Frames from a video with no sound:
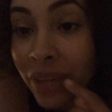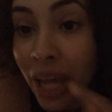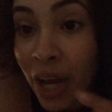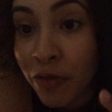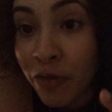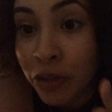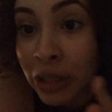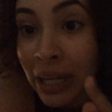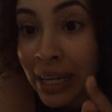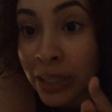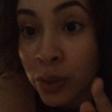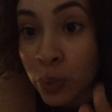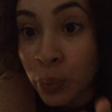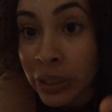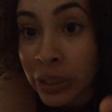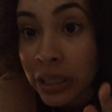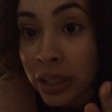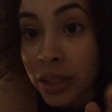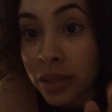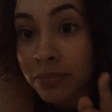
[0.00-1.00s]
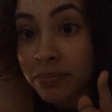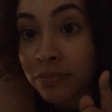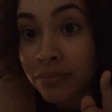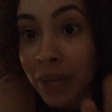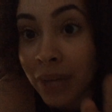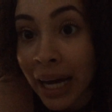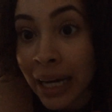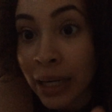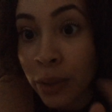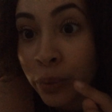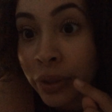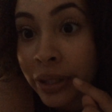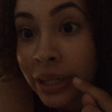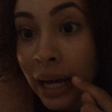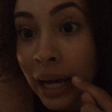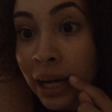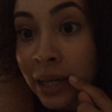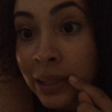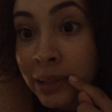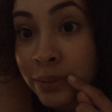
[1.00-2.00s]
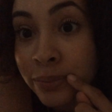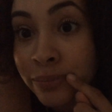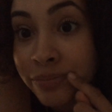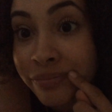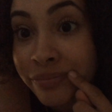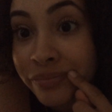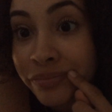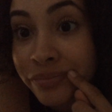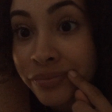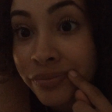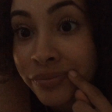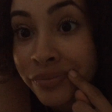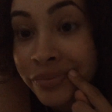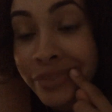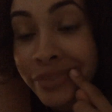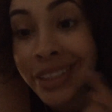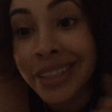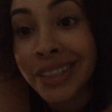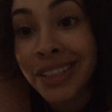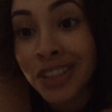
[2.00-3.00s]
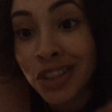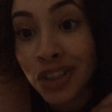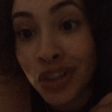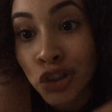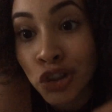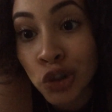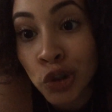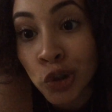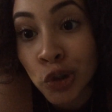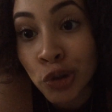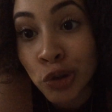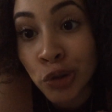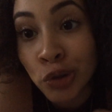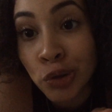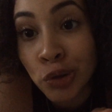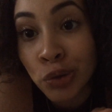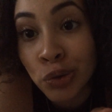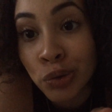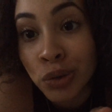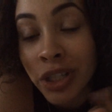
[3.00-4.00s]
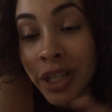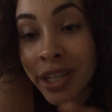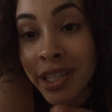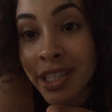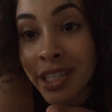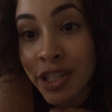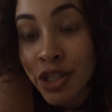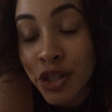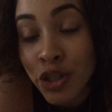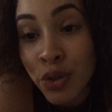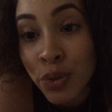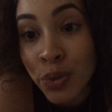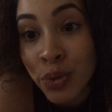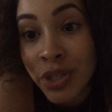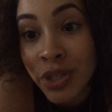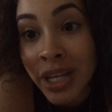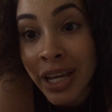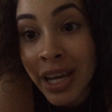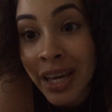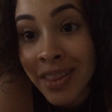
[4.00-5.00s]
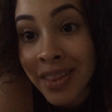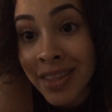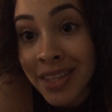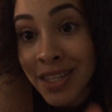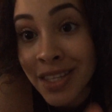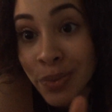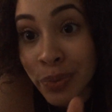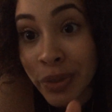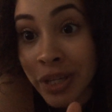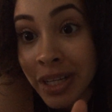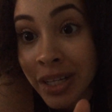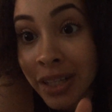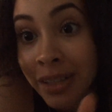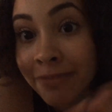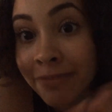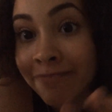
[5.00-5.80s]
And for like a week, I didn't work out. So since it's Tuesday this week,